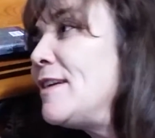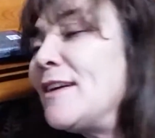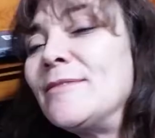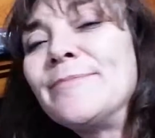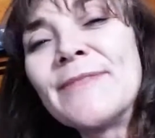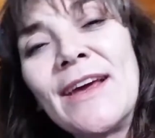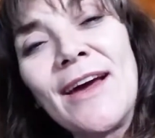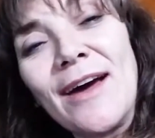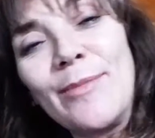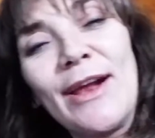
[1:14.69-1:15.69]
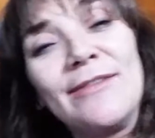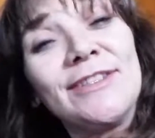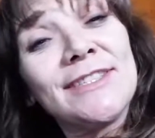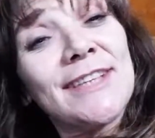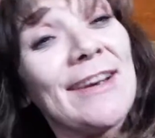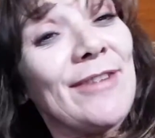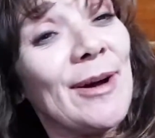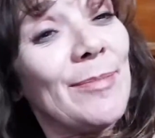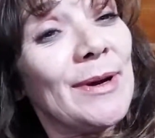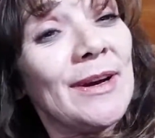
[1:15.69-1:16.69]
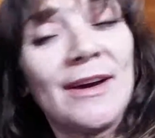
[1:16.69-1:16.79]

thinking I might have to save up.